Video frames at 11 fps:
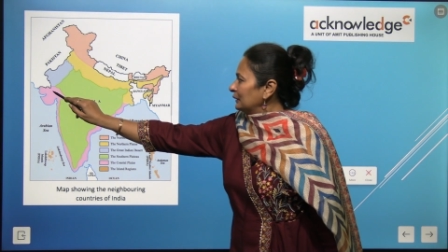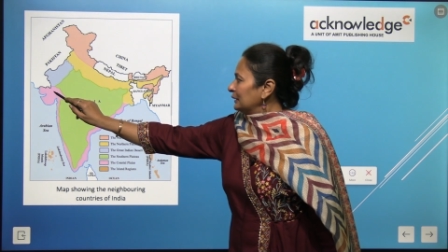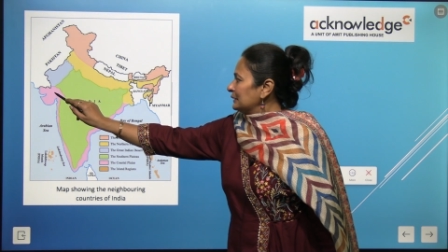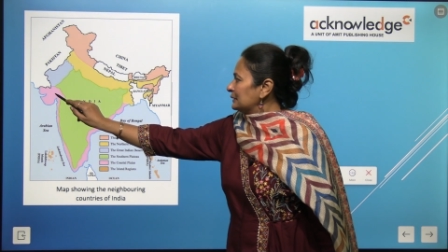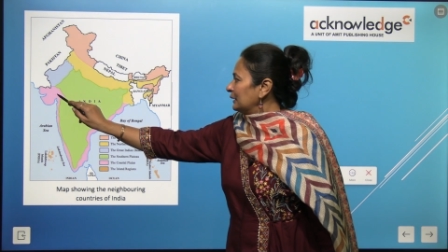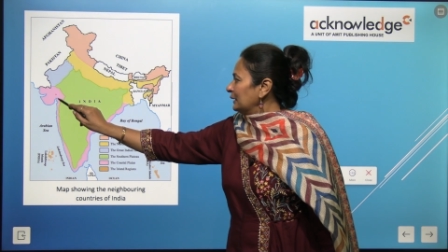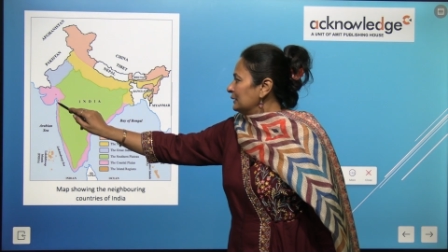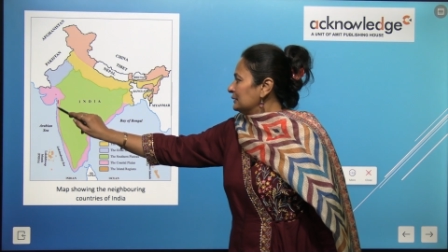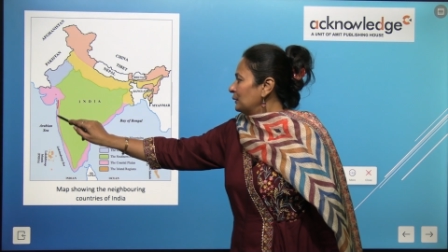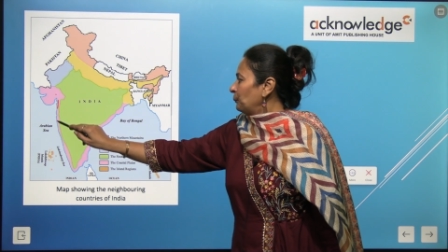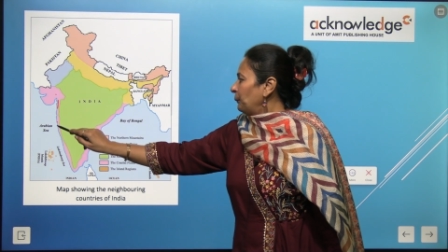This
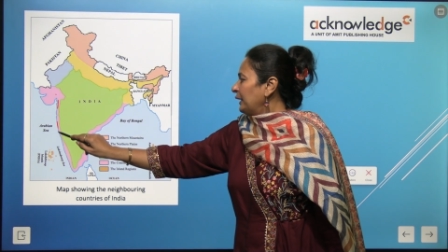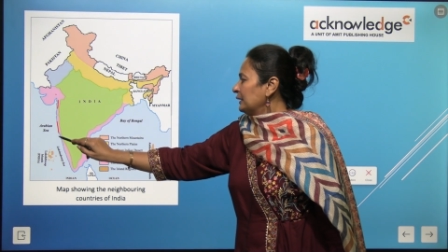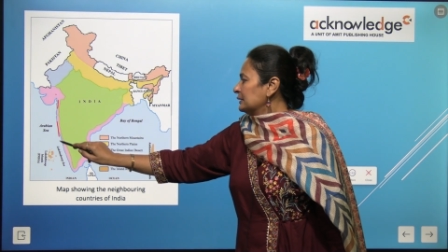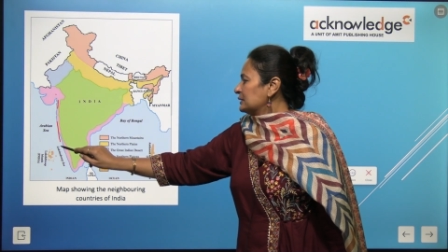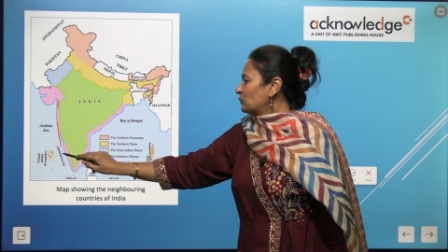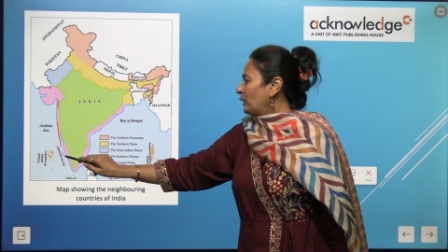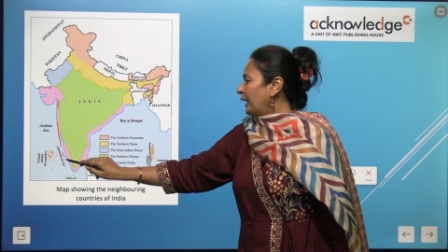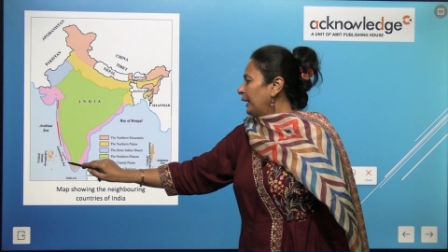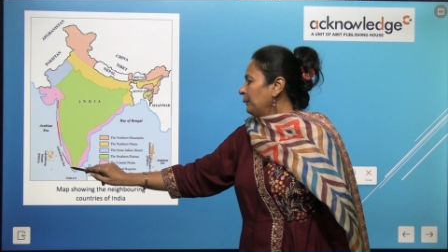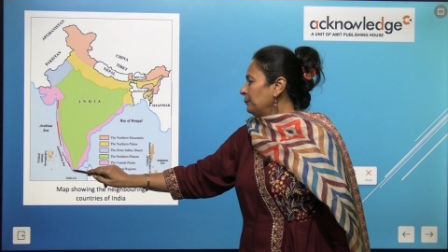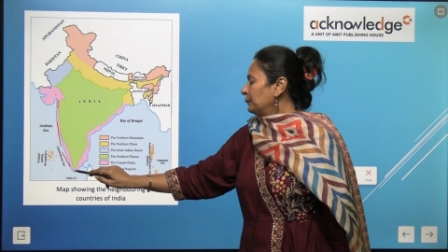is the pink
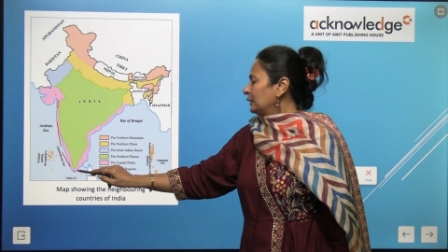stripe.